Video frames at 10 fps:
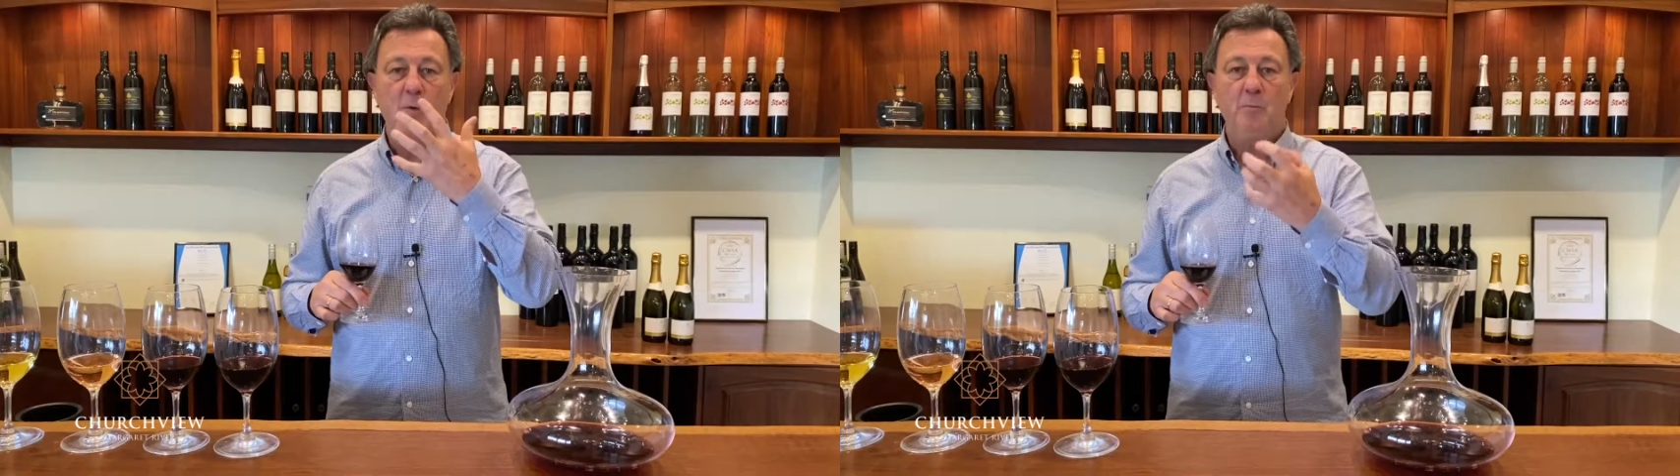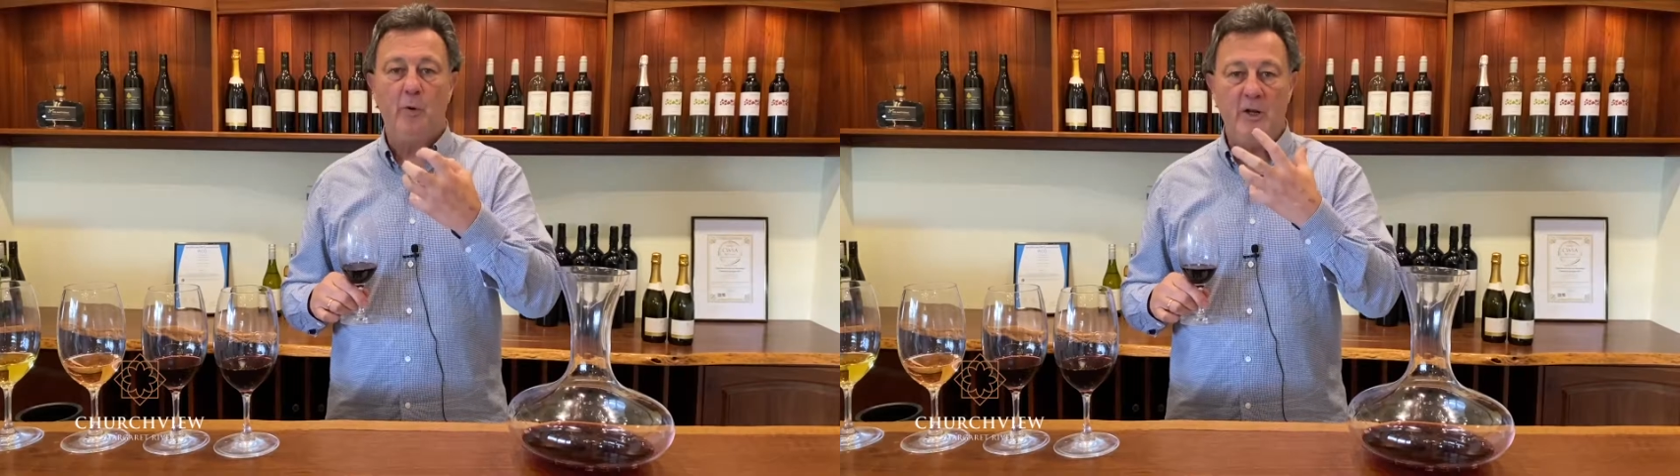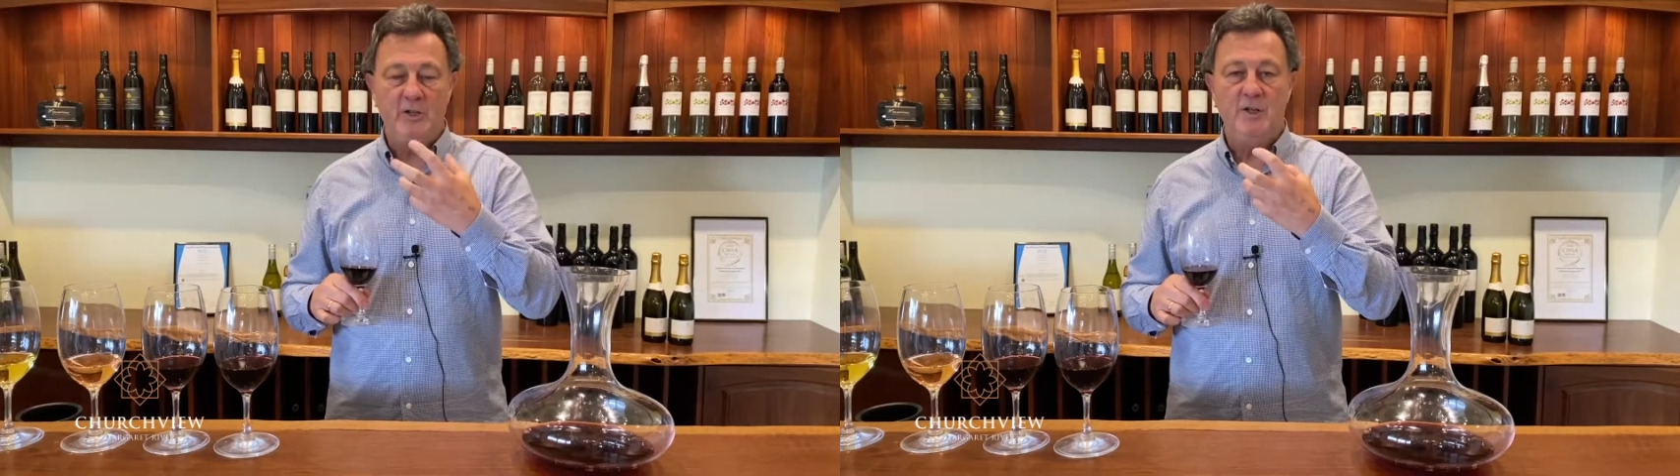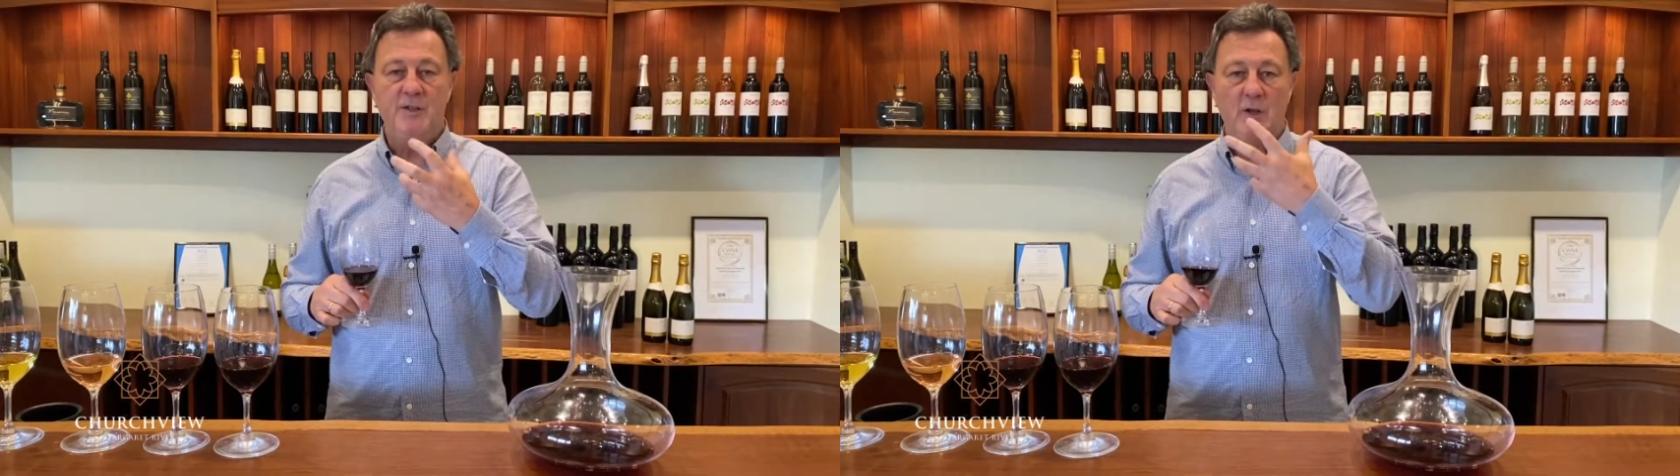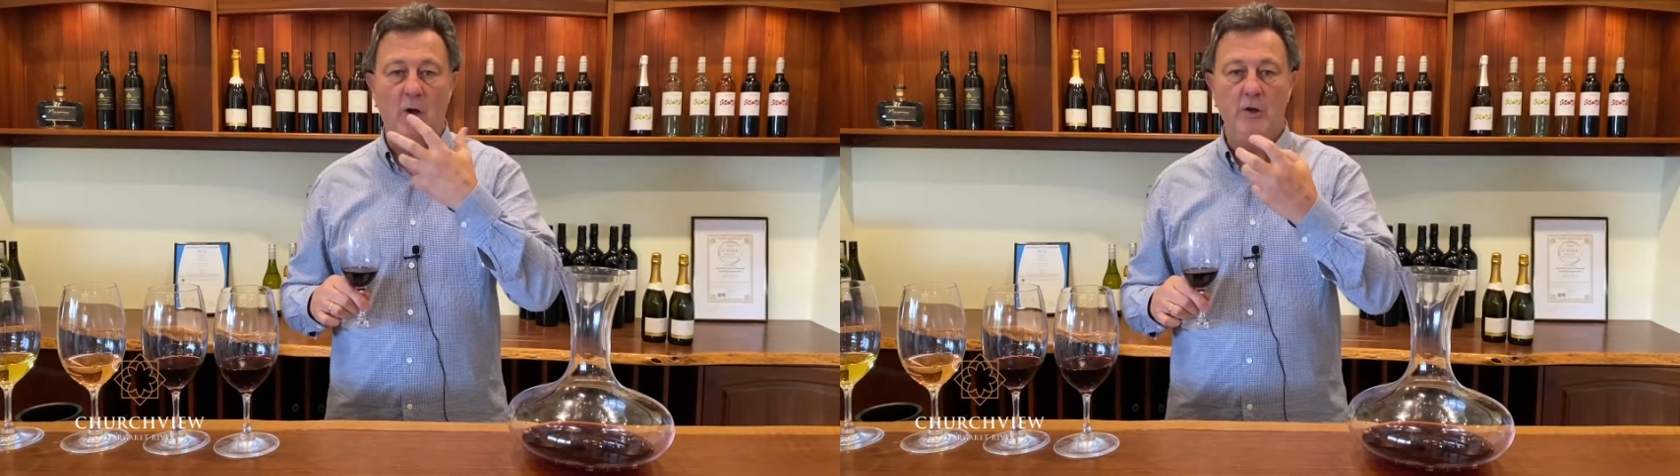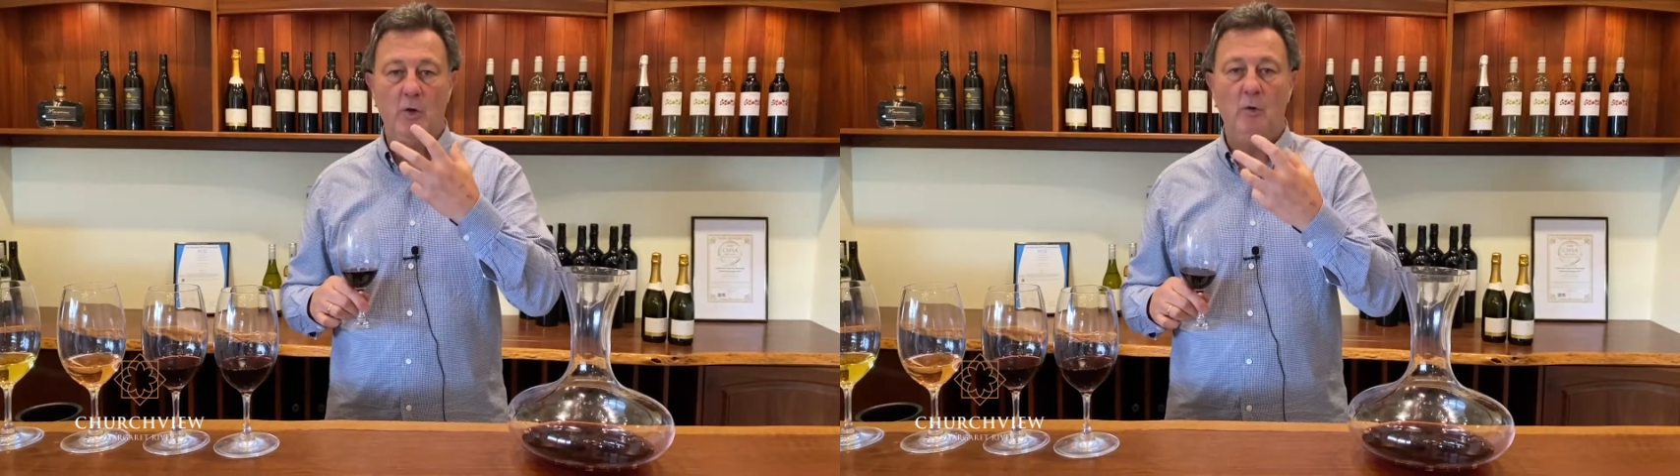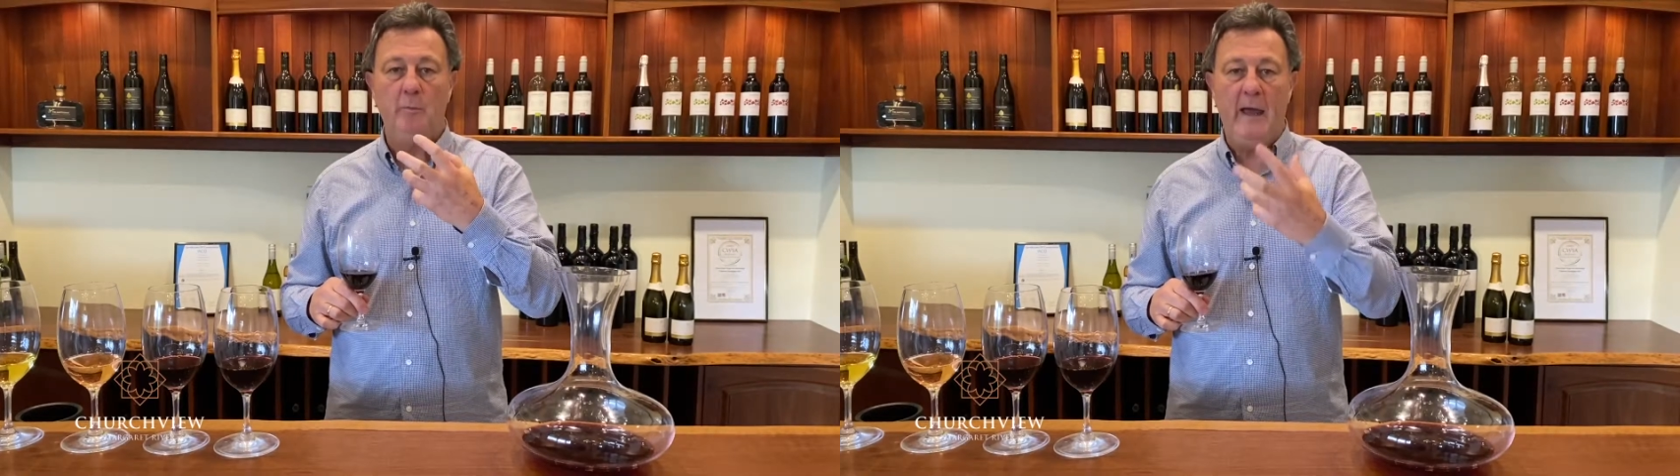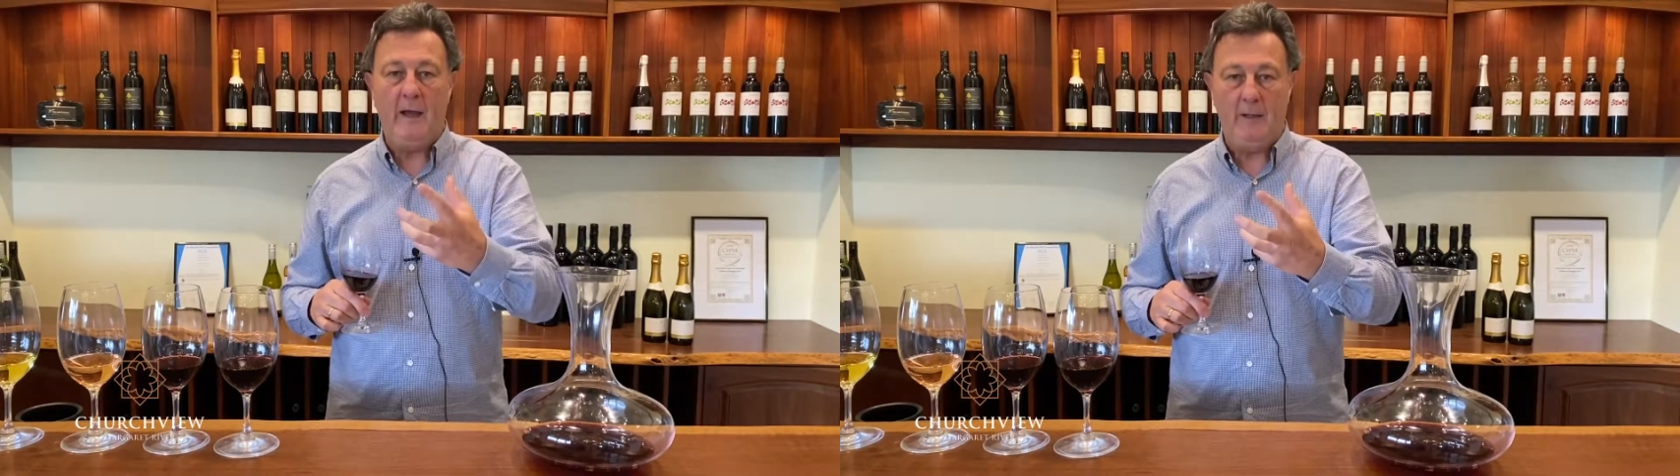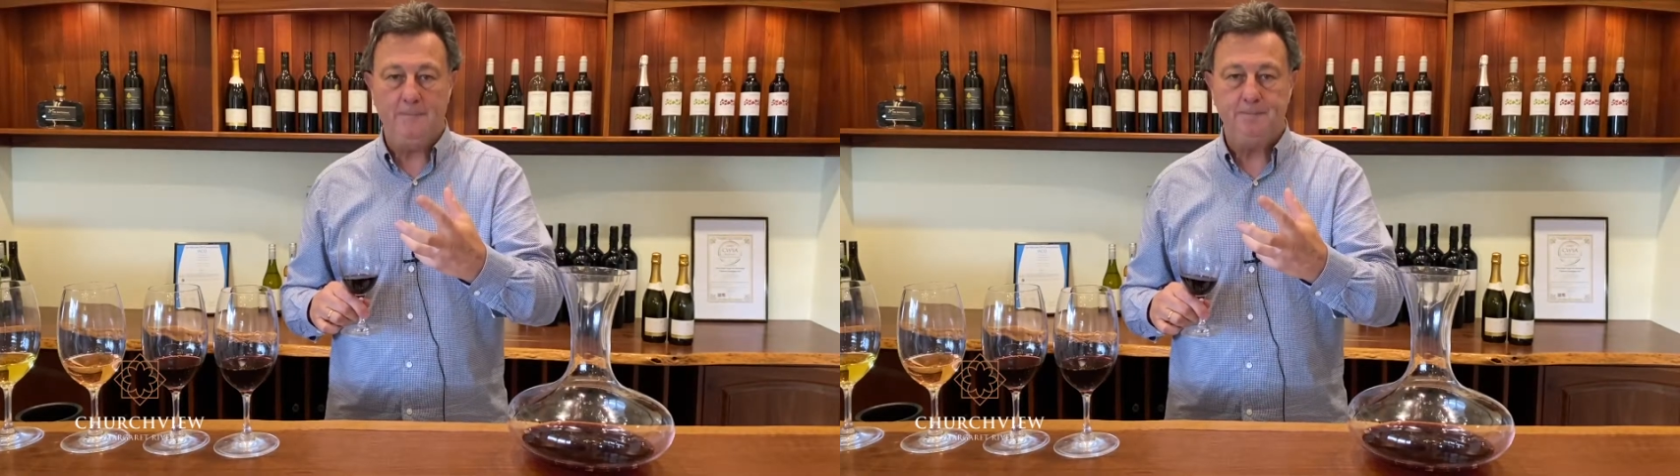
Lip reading: impressions on your palate.